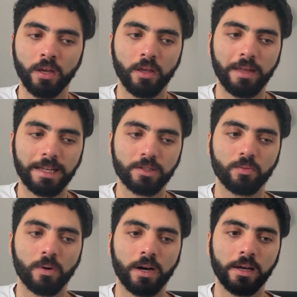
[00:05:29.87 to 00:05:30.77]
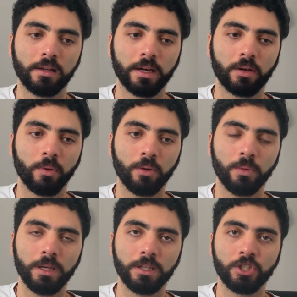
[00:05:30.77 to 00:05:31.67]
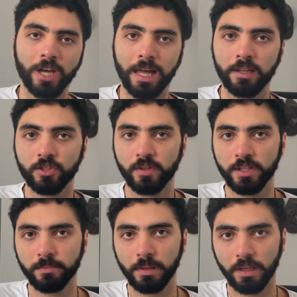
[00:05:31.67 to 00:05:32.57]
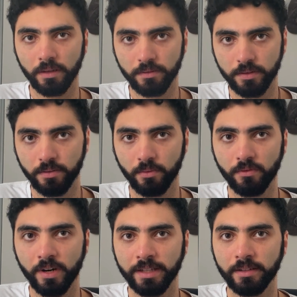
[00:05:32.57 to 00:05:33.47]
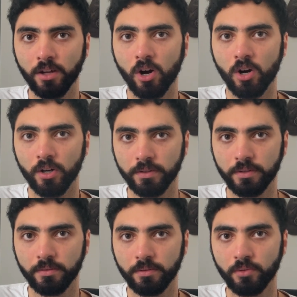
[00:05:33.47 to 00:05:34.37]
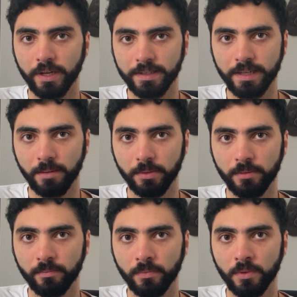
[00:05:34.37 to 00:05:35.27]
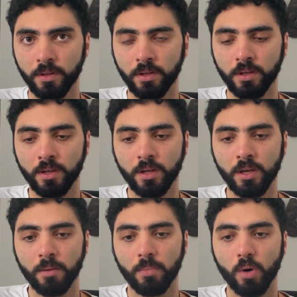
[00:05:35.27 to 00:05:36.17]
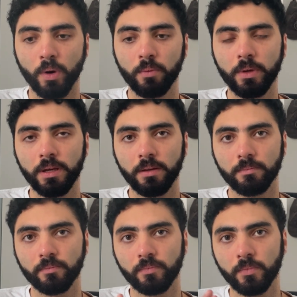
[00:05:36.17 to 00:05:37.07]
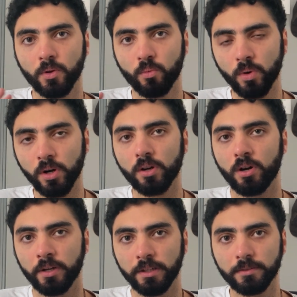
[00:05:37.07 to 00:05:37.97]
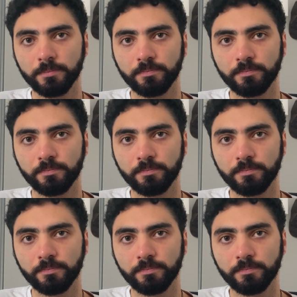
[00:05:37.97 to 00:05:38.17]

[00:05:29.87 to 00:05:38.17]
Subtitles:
That's why, like, when we challenge these beliefs, we find it hard to accept. But when we work on it,